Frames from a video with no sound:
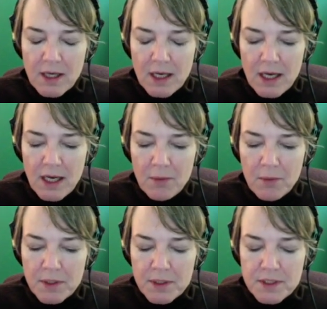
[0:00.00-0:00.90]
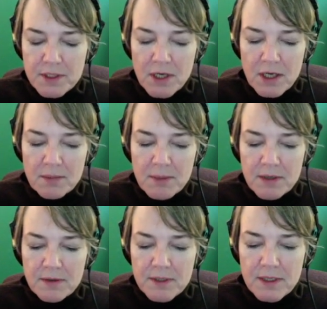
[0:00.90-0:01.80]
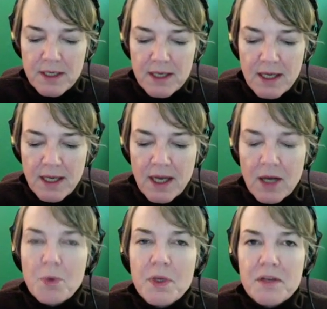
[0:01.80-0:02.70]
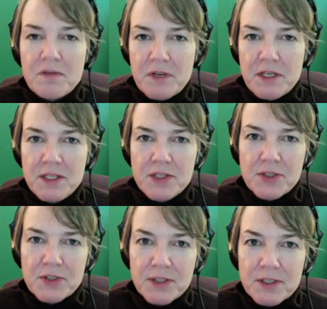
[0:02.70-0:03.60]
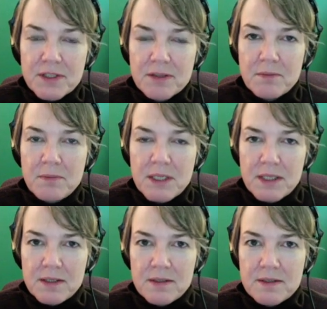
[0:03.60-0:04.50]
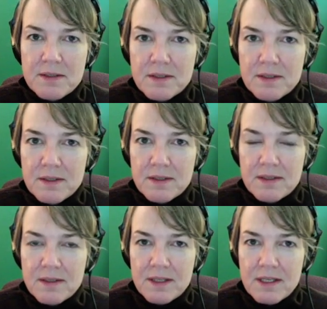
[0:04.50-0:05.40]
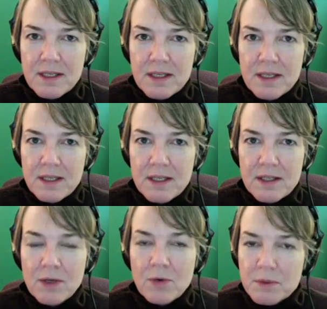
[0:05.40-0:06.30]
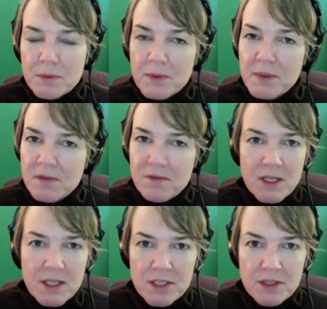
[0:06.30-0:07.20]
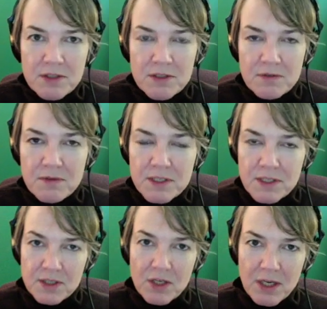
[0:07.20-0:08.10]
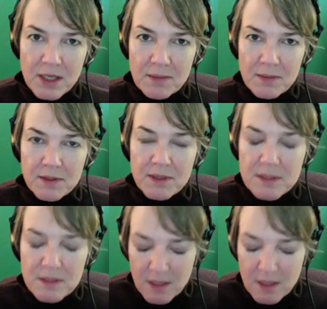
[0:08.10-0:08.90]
I wanted to talk about how we can find each other, because the only way we can find each other is if we start talking about this.